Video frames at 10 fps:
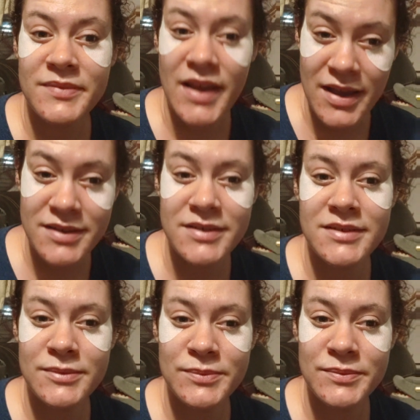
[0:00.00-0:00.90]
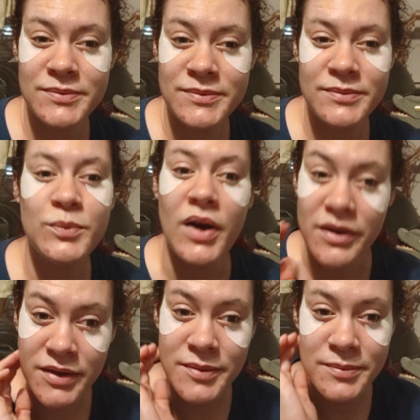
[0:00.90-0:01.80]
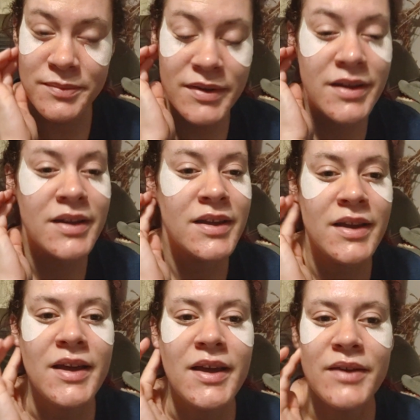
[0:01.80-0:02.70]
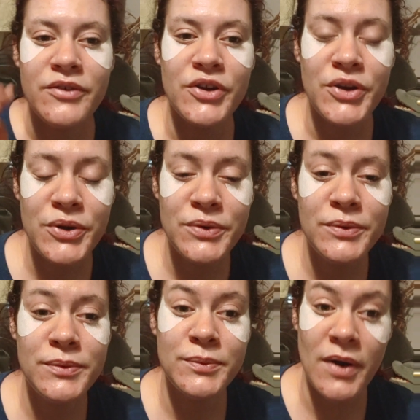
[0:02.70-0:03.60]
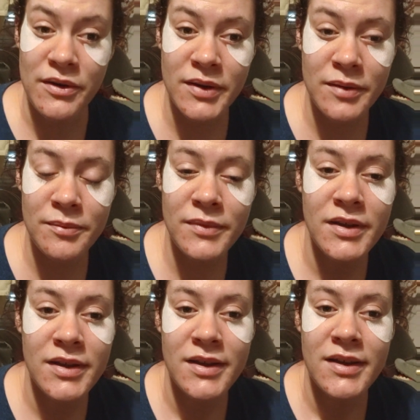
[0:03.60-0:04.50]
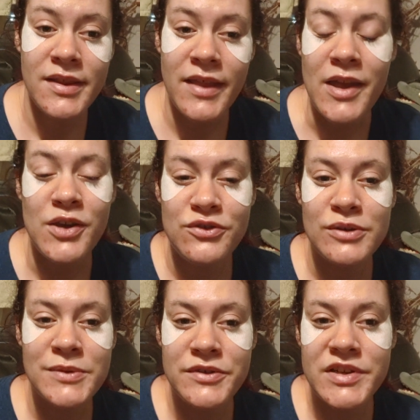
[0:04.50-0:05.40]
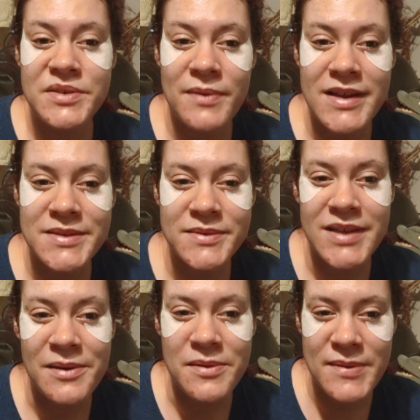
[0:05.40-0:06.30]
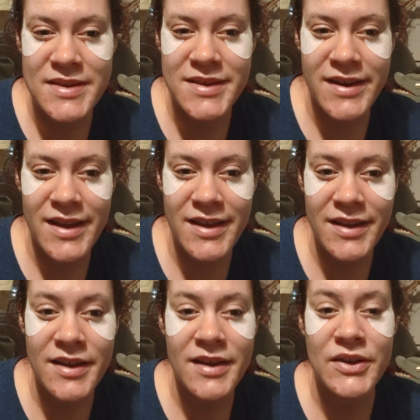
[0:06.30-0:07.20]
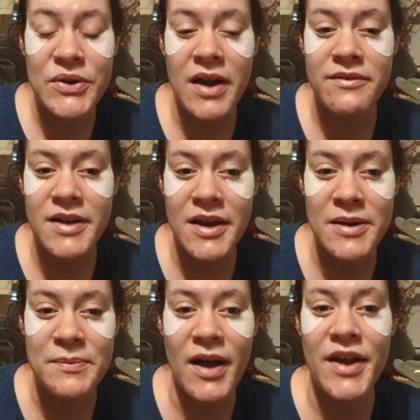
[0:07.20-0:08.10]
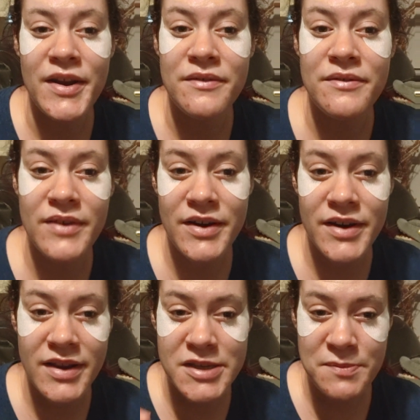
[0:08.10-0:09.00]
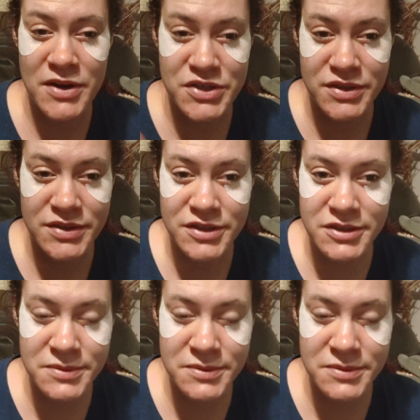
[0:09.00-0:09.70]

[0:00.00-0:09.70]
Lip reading: Yes, welcome. If you're new, welcome. Thank you so much for spending some time with me today. You have come on a very special